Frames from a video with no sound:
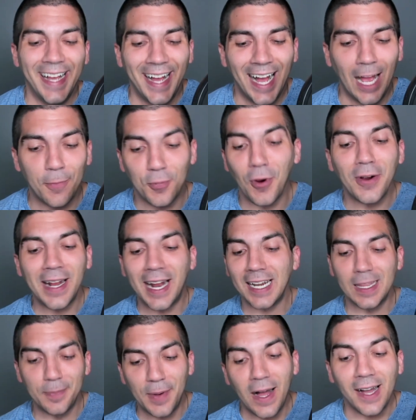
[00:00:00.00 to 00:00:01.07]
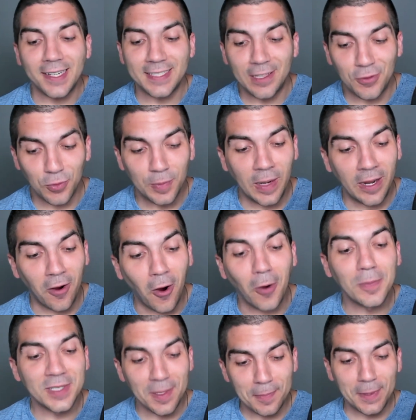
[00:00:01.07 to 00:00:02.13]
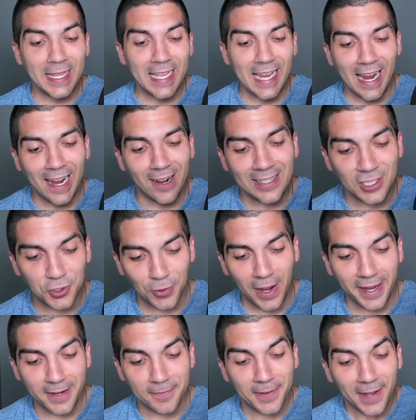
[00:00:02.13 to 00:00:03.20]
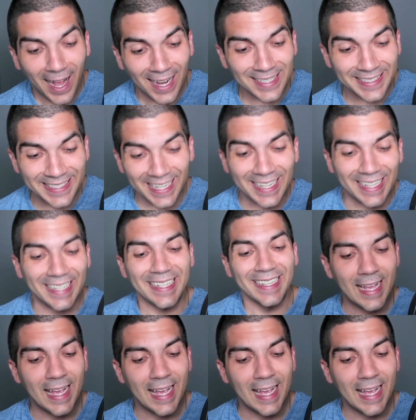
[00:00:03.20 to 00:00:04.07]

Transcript: I broke out of the box and threw my arms up in the air in triumph. I did it!